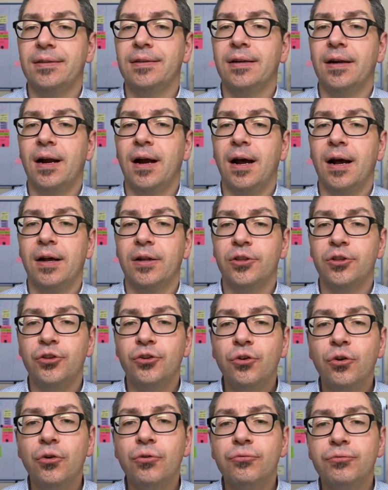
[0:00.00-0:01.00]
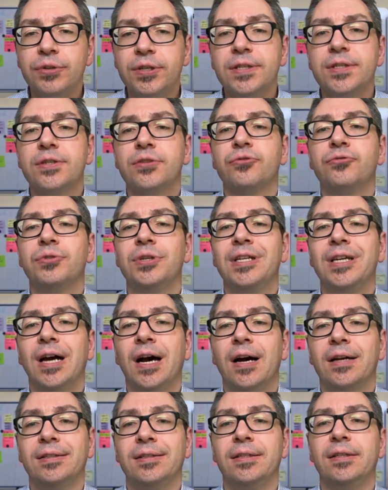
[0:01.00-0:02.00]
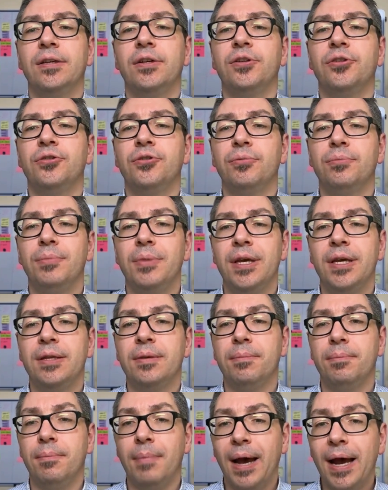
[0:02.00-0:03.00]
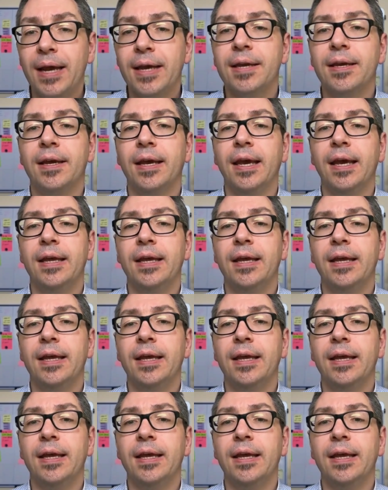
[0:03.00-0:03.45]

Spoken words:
there are no risks regarding the main Mac